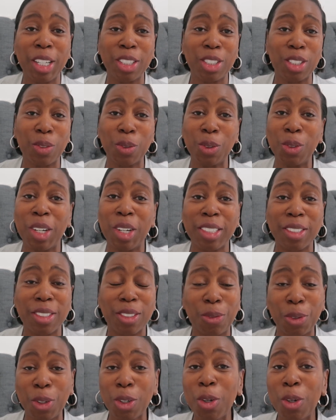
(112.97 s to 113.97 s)
I just thought
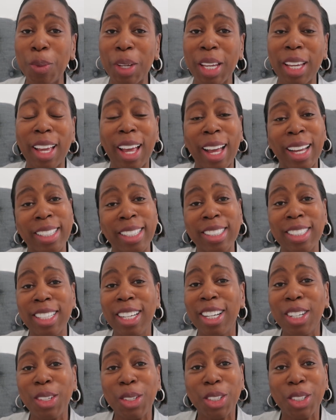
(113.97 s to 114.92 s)
I'd film it and